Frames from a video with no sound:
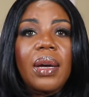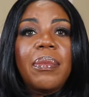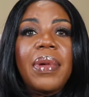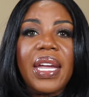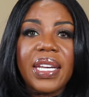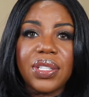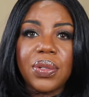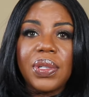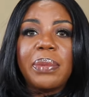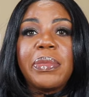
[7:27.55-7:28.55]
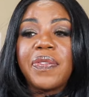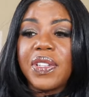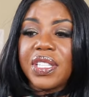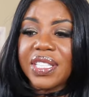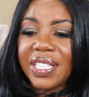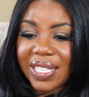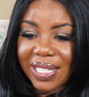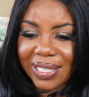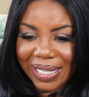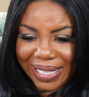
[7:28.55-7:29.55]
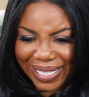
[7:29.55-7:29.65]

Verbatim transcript: I'm back into it. Let me finish the ending.